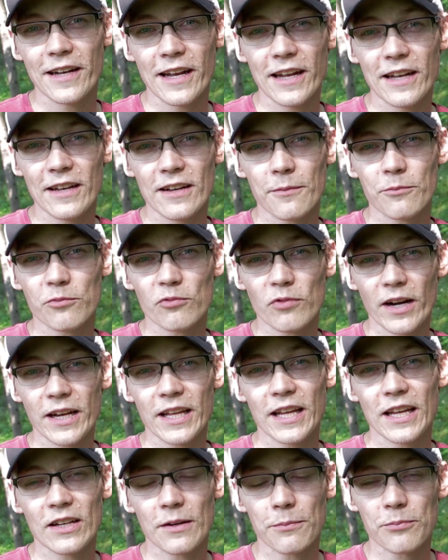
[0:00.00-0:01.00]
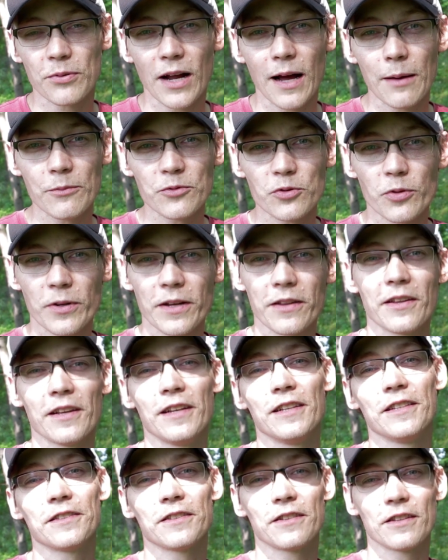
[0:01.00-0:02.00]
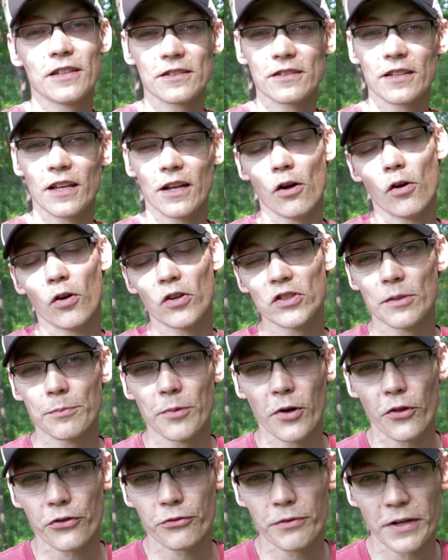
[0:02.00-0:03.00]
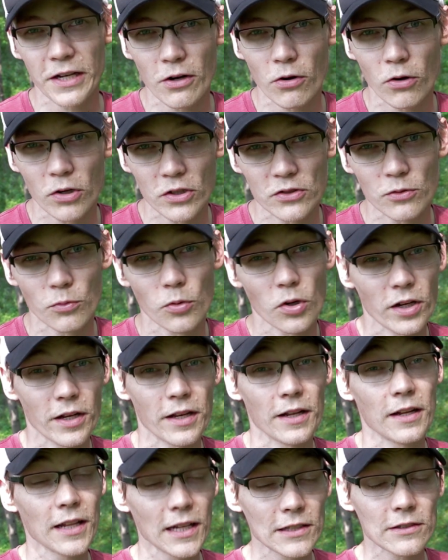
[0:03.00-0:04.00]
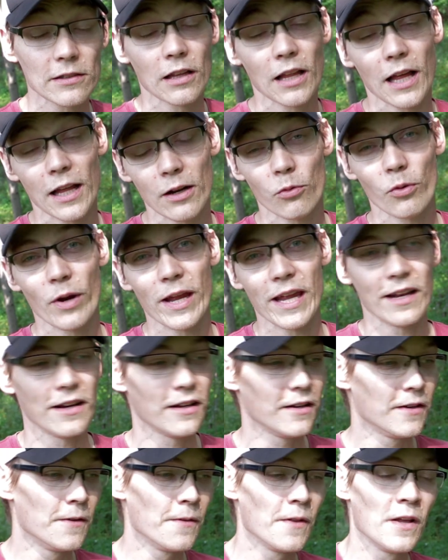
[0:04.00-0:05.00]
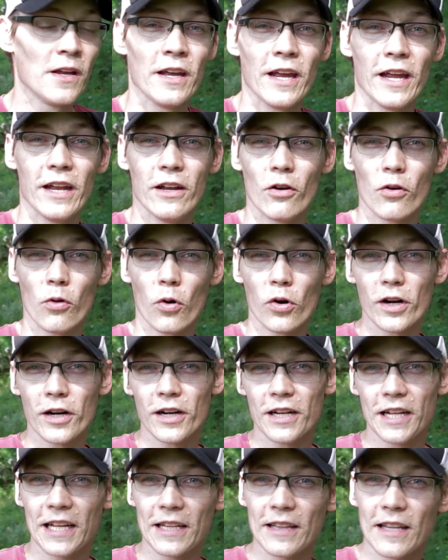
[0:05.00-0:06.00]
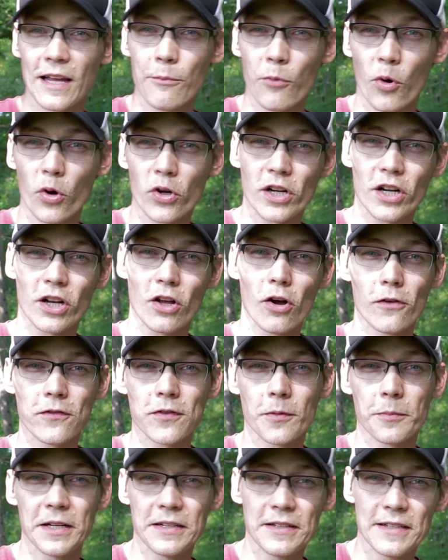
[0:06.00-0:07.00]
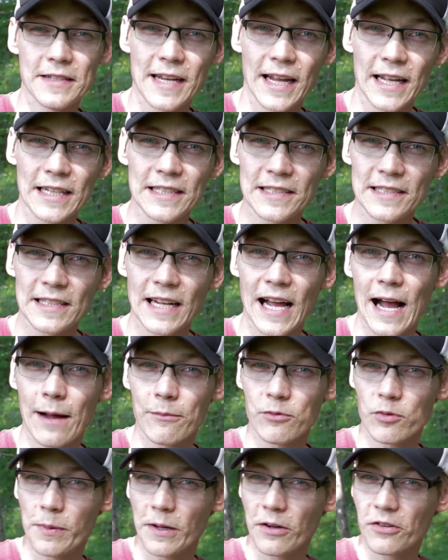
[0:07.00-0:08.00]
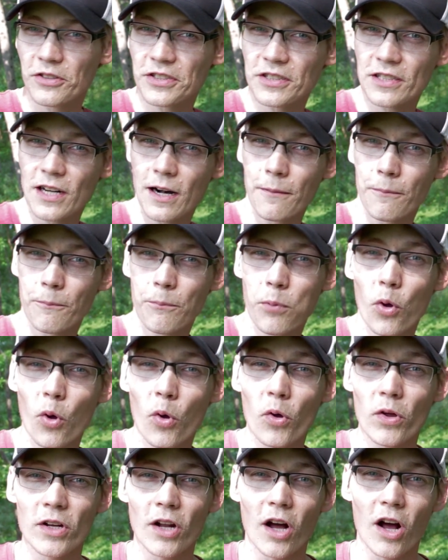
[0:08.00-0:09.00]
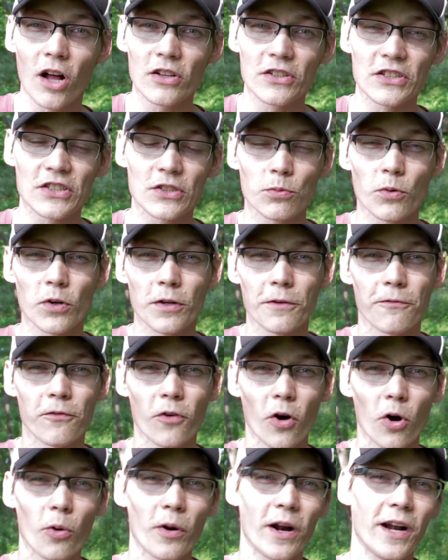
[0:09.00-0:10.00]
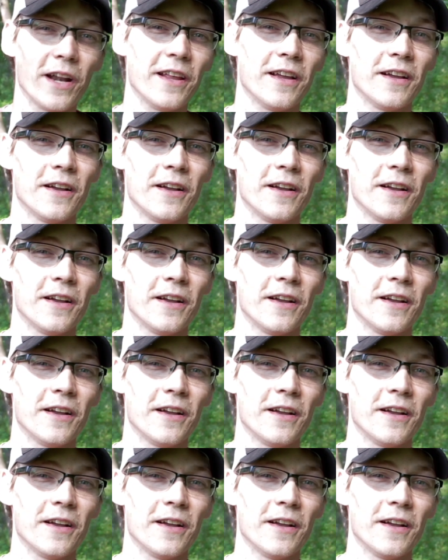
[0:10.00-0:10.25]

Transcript: end up running into problems with is this thing holds about 3 cords of wood, and that's a lot of weight. In order to get that motor to go from a dead stop to be able to start pulling all this wood forward,